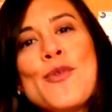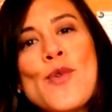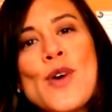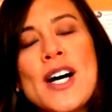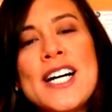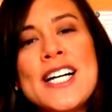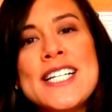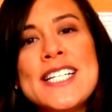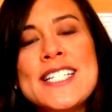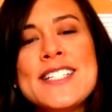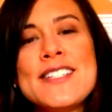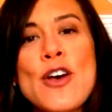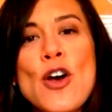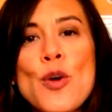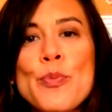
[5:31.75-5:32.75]
was
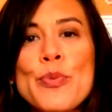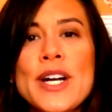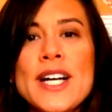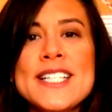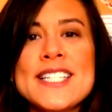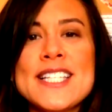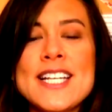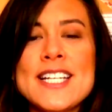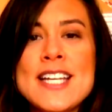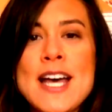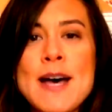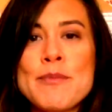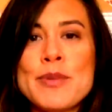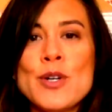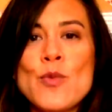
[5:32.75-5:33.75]
Oprah's
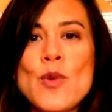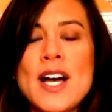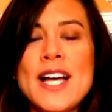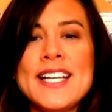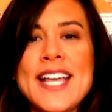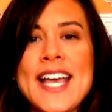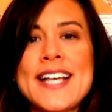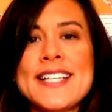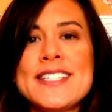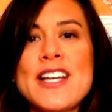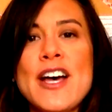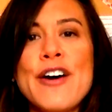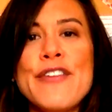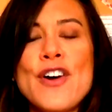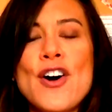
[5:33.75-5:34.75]
#1 guest
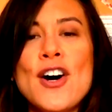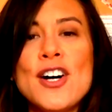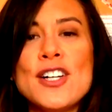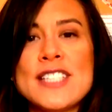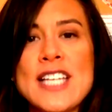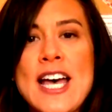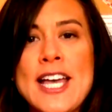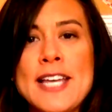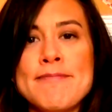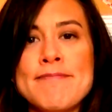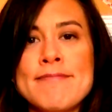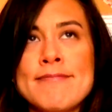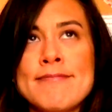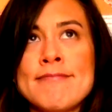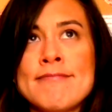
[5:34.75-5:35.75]
of all time.
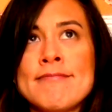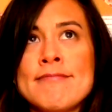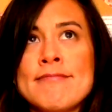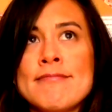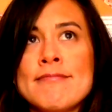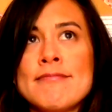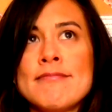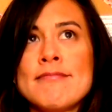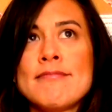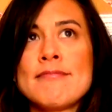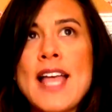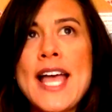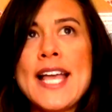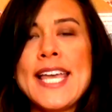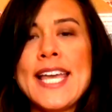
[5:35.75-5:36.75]

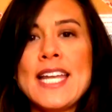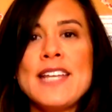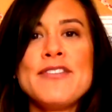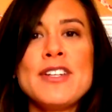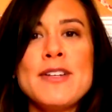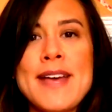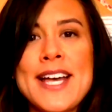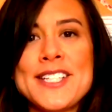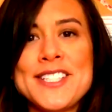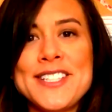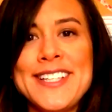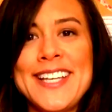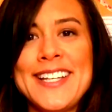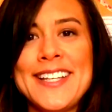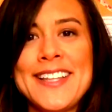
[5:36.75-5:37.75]
I can't even imagine
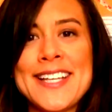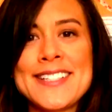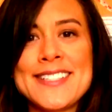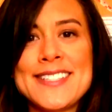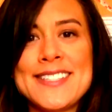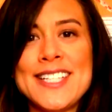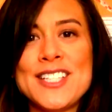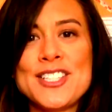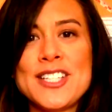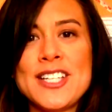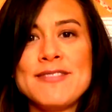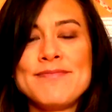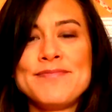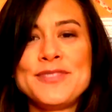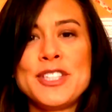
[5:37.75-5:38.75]
getting that
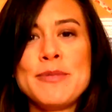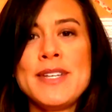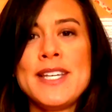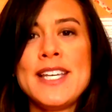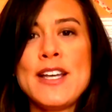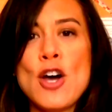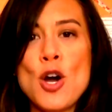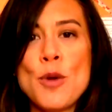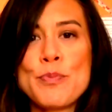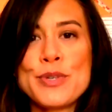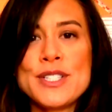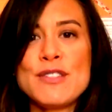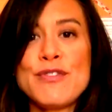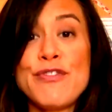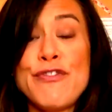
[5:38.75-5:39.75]
distinction. To be
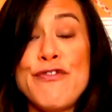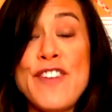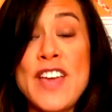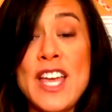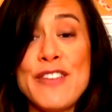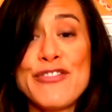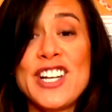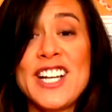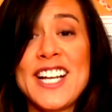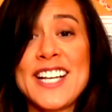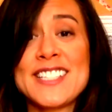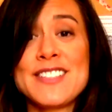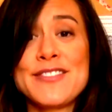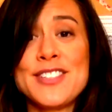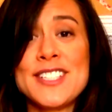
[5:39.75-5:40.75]
Oprah's favorite
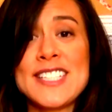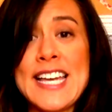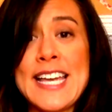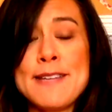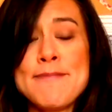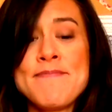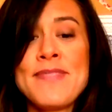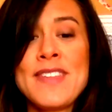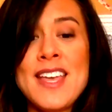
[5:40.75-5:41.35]
guest of all time,